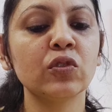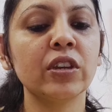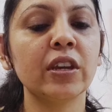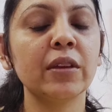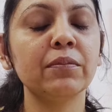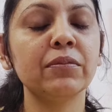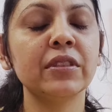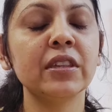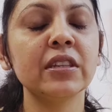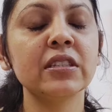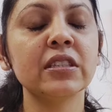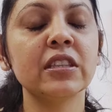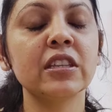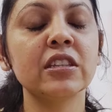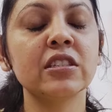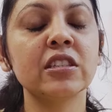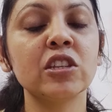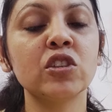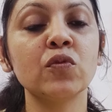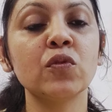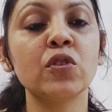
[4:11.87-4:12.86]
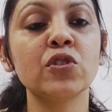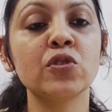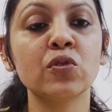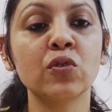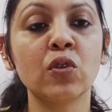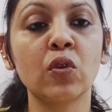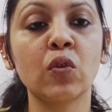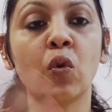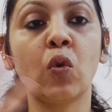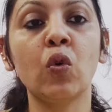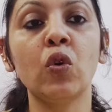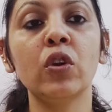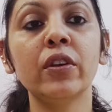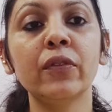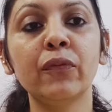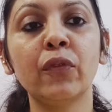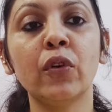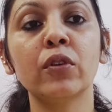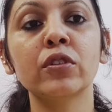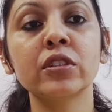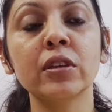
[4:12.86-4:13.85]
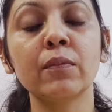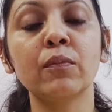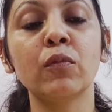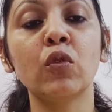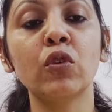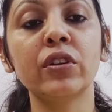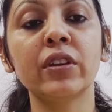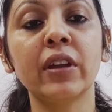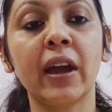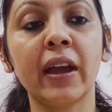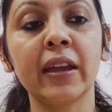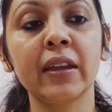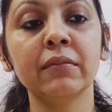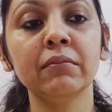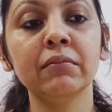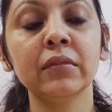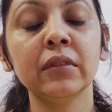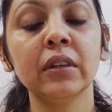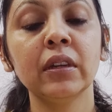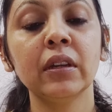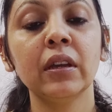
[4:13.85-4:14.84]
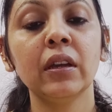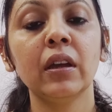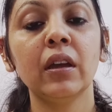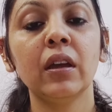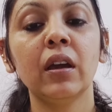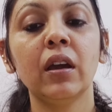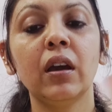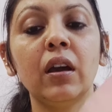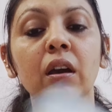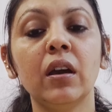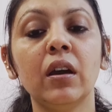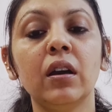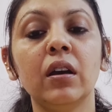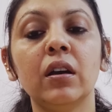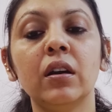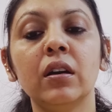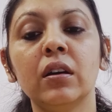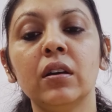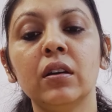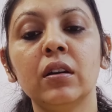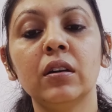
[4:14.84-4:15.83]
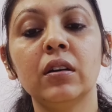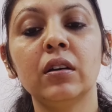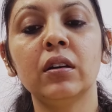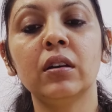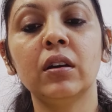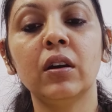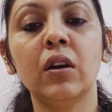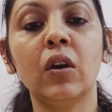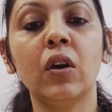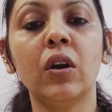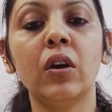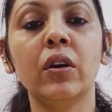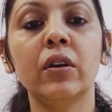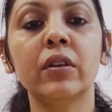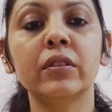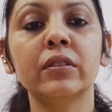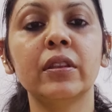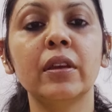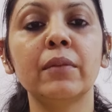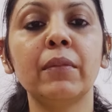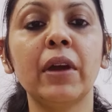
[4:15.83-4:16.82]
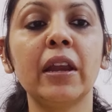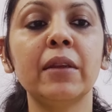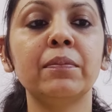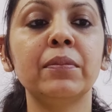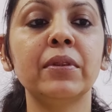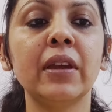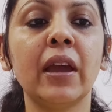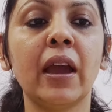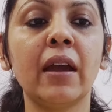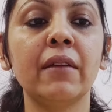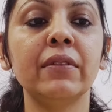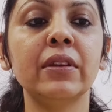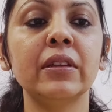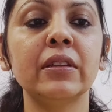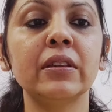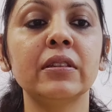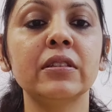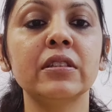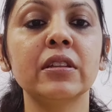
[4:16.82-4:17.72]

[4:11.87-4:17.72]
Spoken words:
to keep this situation on hold for some more time, or they might be having